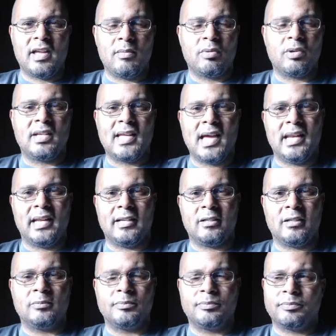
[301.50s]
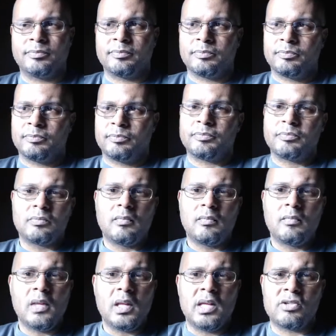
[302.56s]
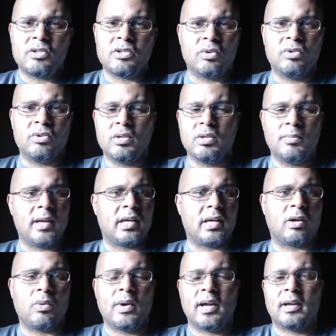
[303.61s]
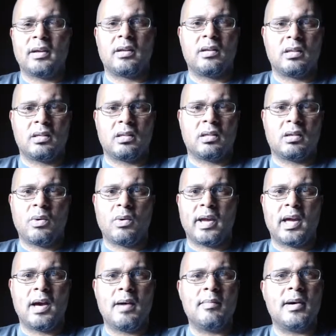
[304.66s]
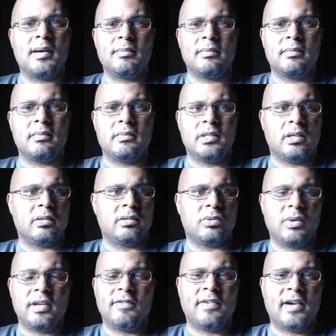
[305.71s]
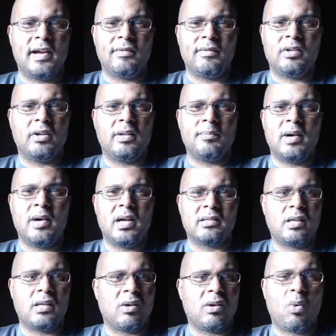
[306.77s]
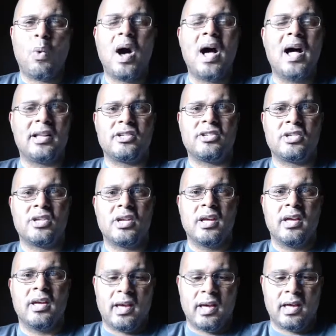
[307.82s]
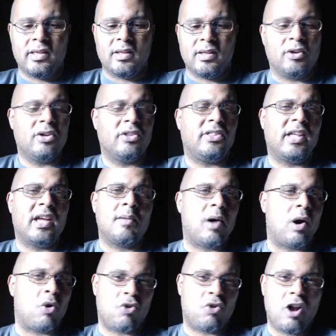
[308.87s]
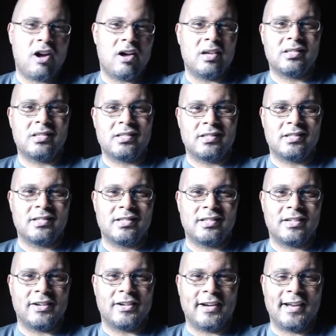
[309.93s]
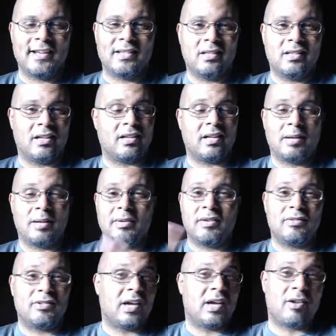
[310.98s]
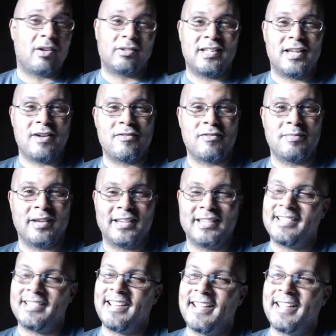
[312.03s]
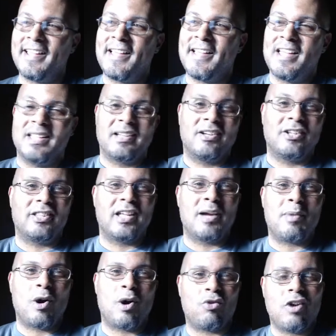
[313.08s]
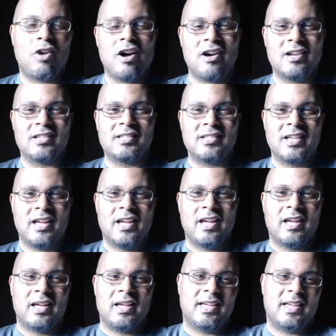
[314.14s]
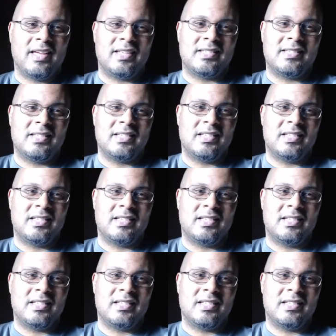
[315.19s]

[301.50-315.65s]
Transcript: able to get it. And so you could make a quick come up, you know, 25, 30 bucks on a watch. And the good thing about Ross, right? Look, I'm giving shout outs to everybody today. Good thing about Ross is